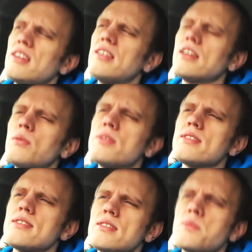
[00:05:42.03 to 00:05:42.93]
I think he
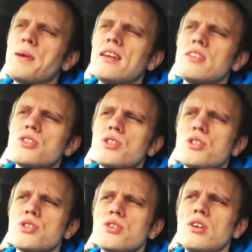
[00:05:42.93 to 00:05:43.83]
was
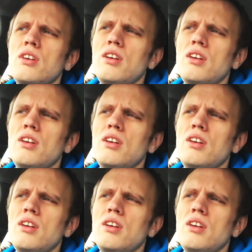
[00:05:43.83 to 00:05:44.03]
Spanish,